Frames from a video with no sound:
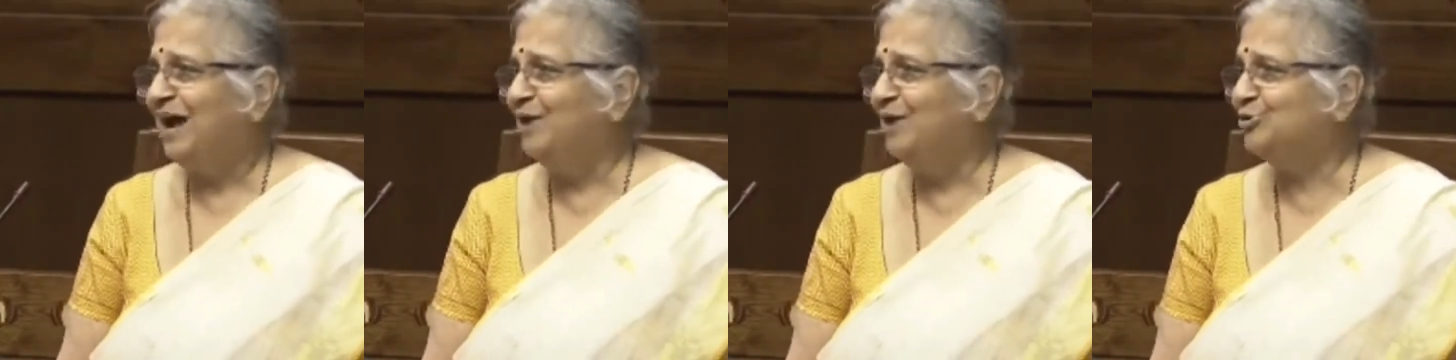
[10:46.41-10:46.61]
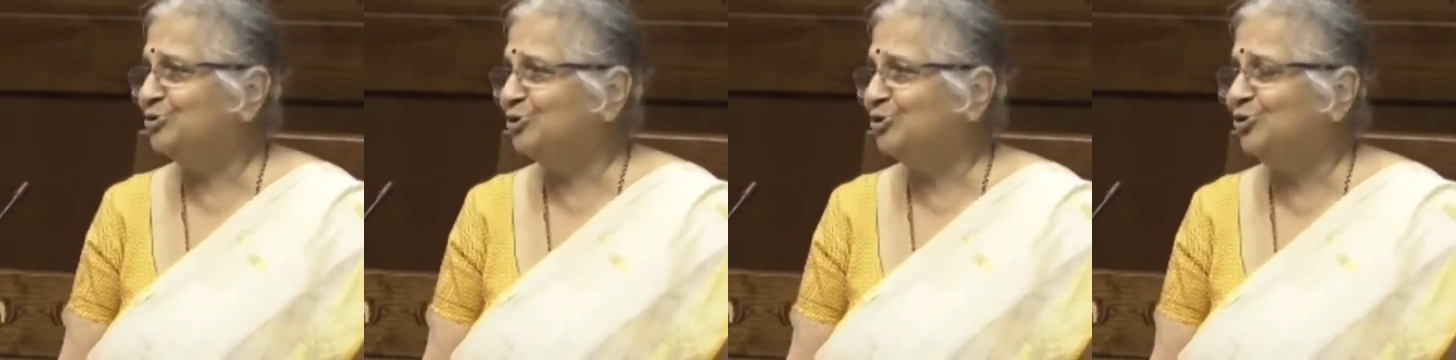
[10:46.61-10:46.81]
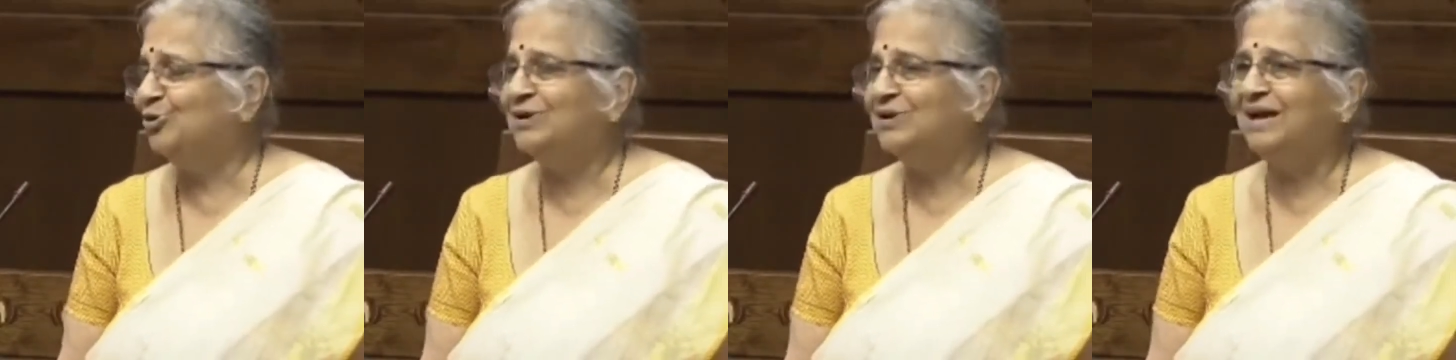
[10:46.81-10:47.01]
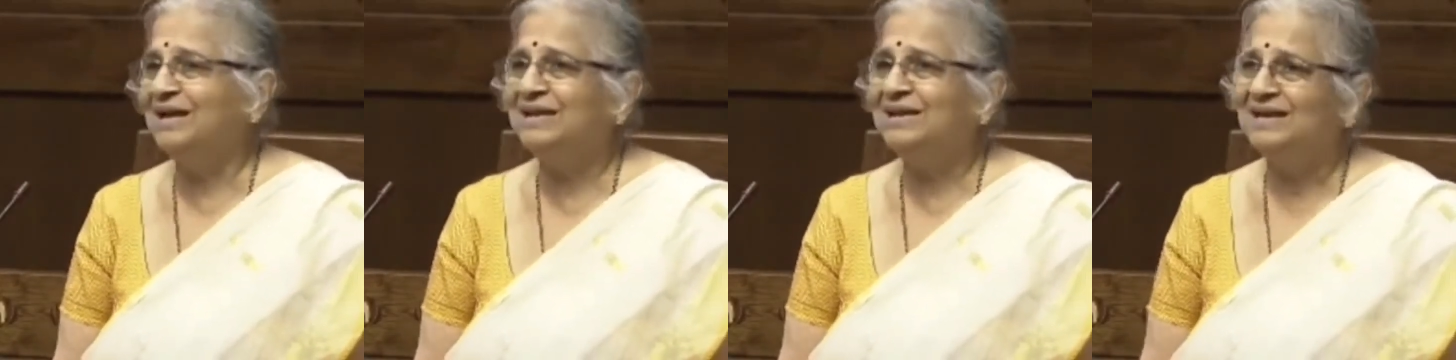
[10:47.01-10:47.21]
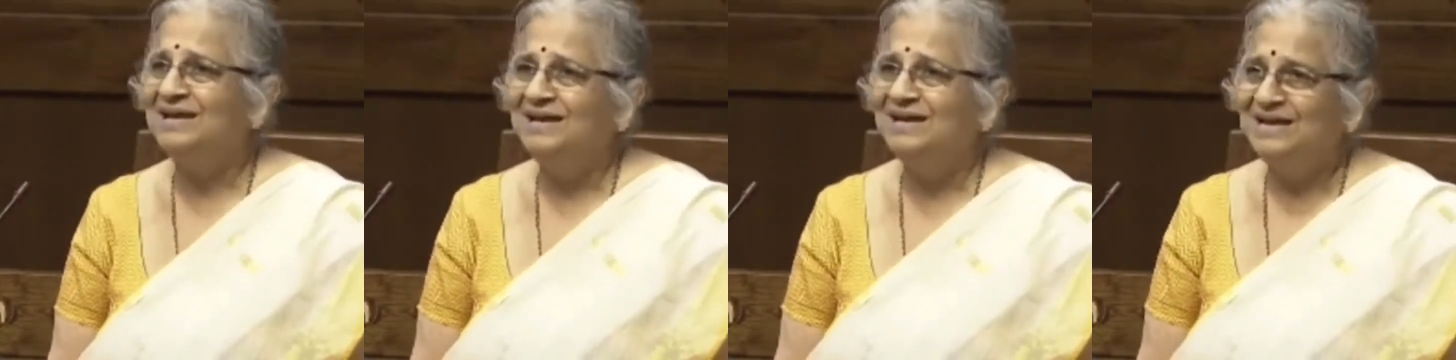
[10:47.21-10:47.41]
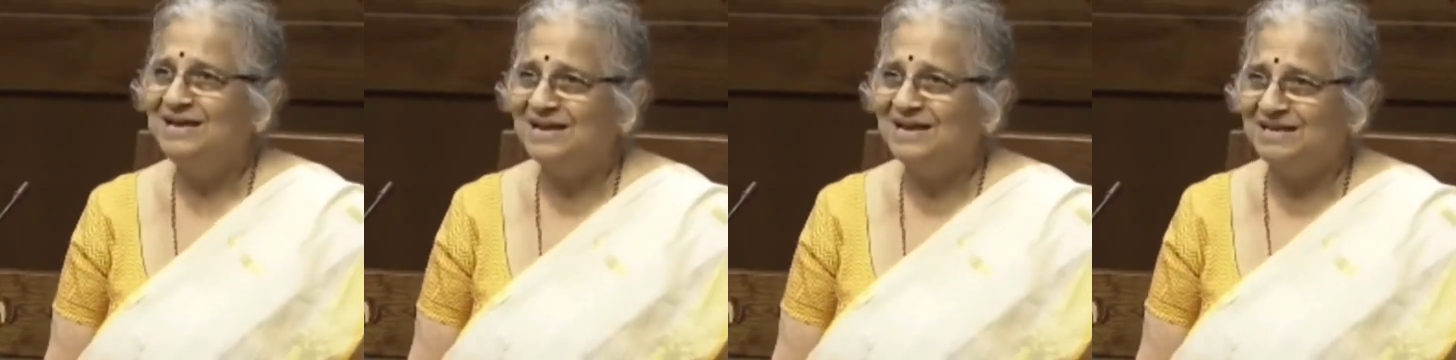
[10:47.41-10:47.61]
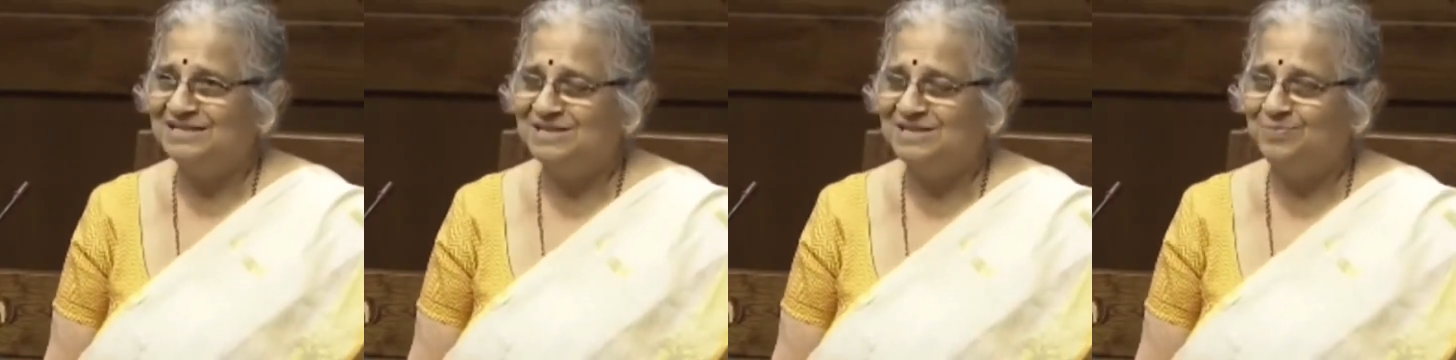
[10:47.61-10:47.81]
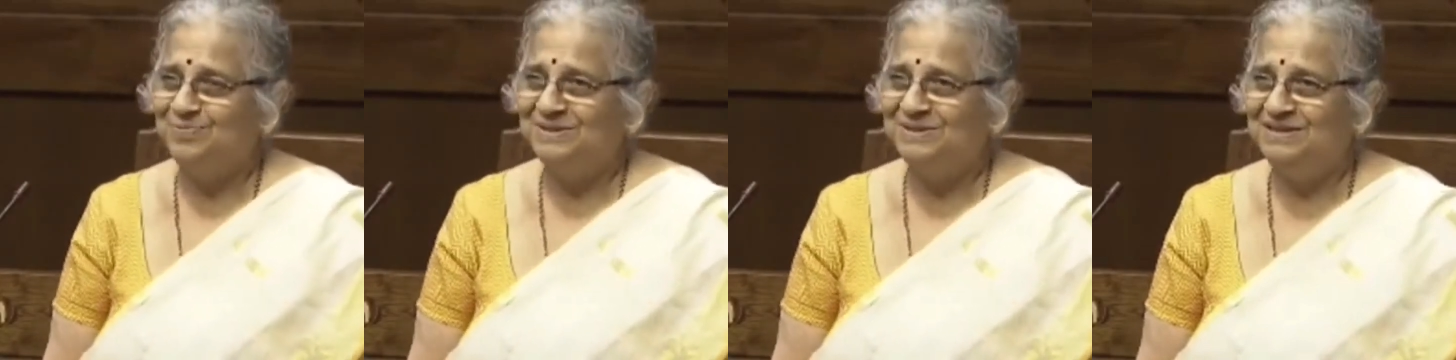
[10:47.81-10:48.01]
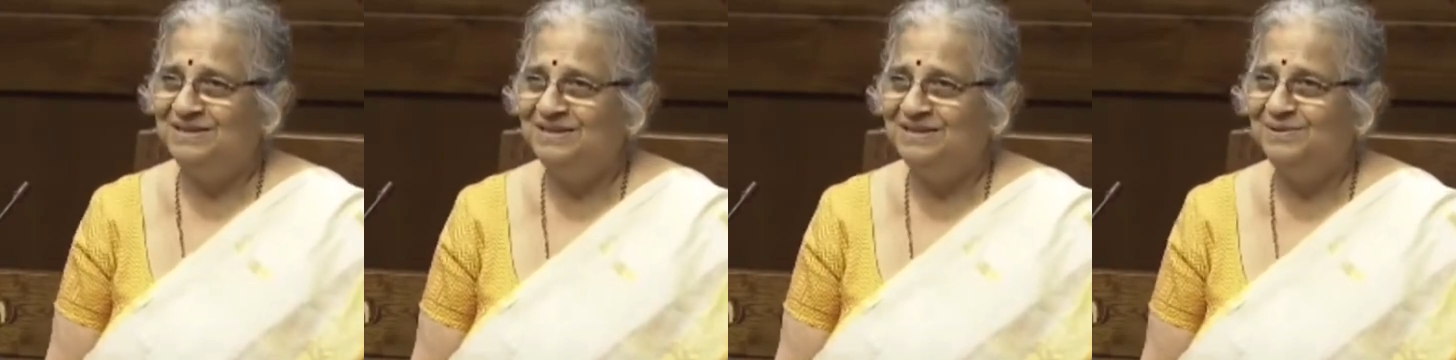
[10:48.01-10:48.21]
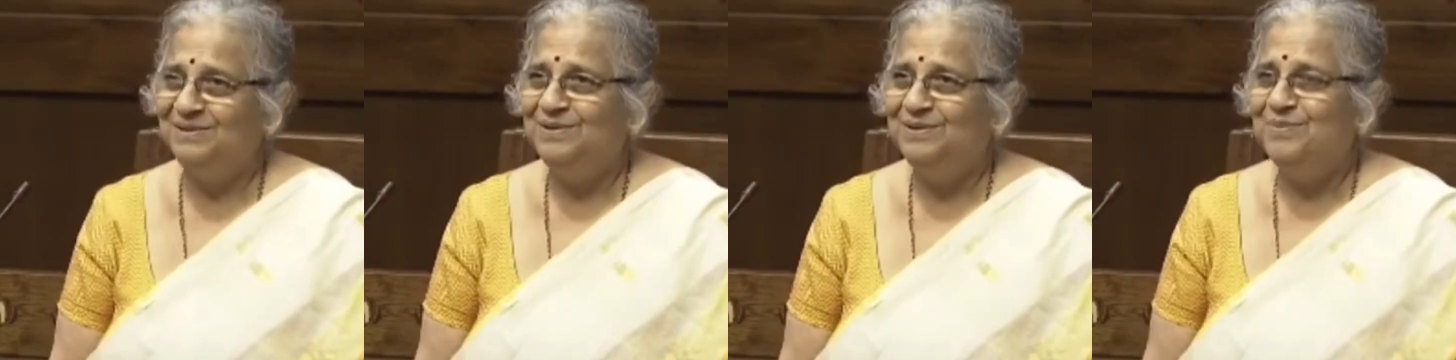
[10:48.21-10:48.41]
I used to look at
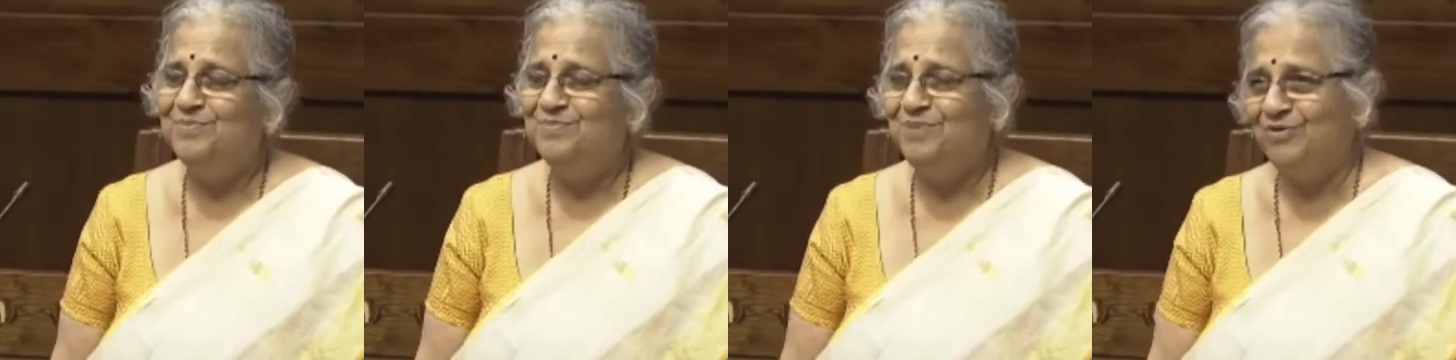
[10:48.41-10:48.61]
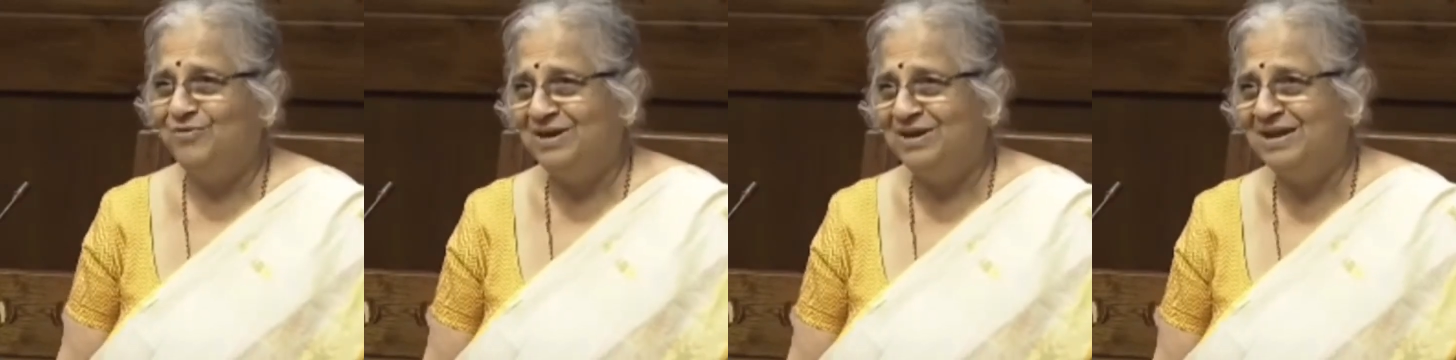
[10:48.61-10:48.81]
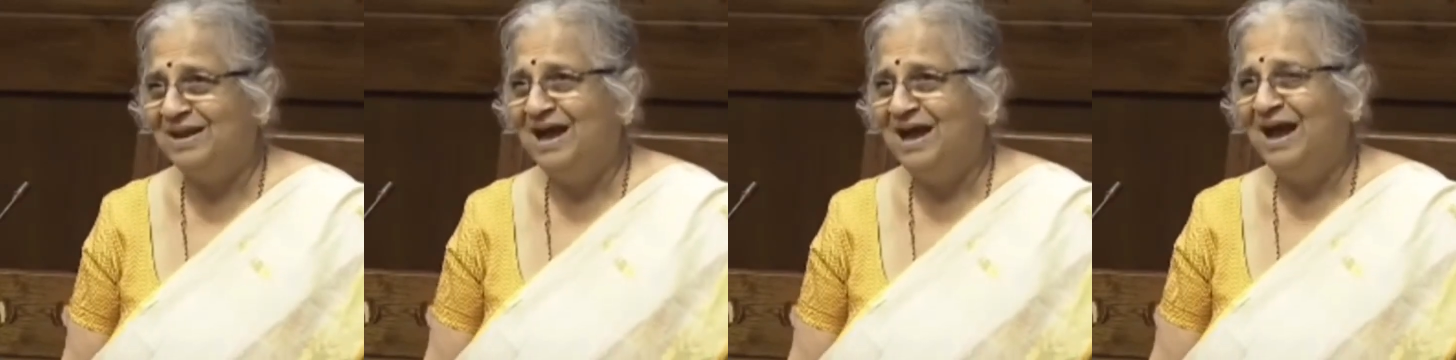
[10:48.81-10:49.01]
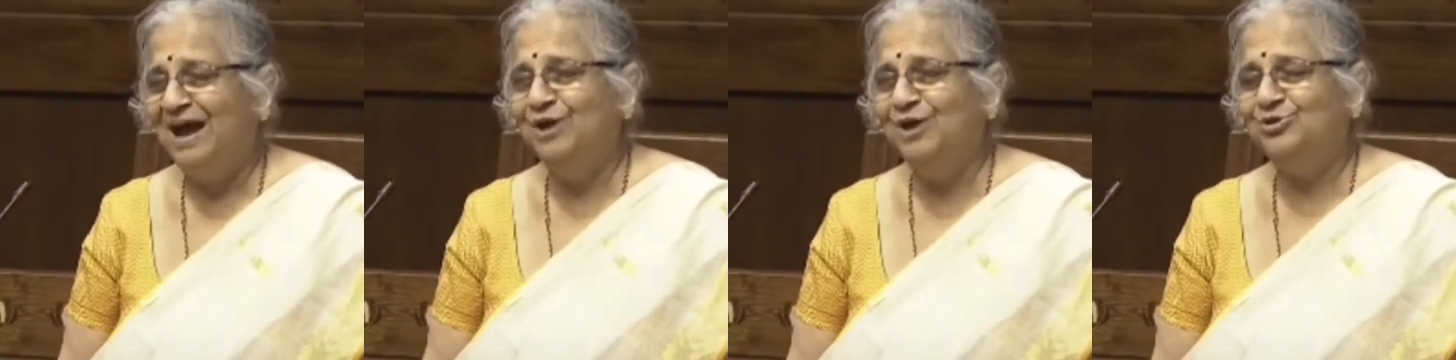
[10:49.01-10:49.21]
Rashtrapati Bhavan.